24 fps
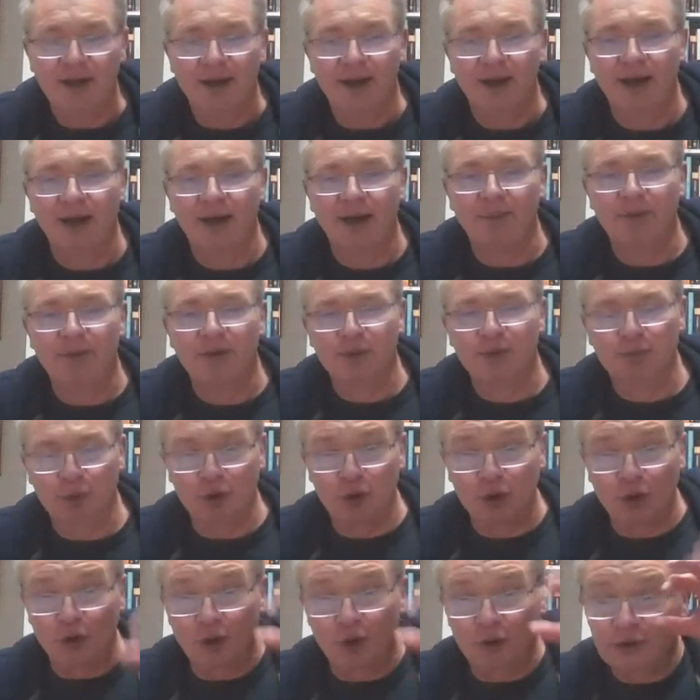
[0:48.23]
There's
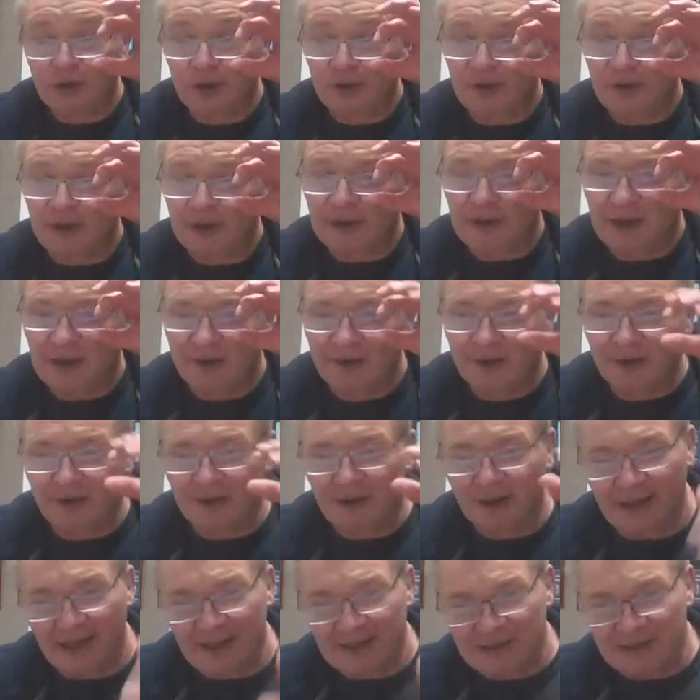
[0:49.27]
protocols out there, Nathan,
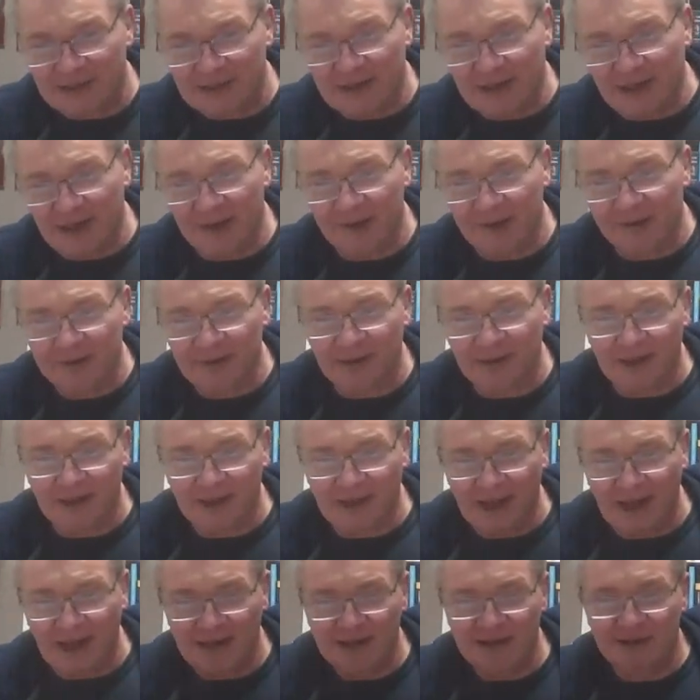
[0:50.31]
like SSL,
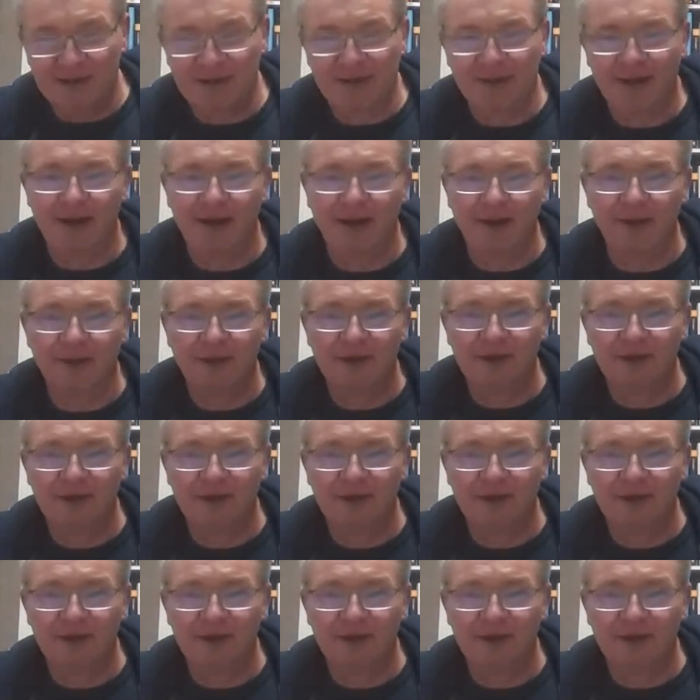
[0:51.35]
TLS.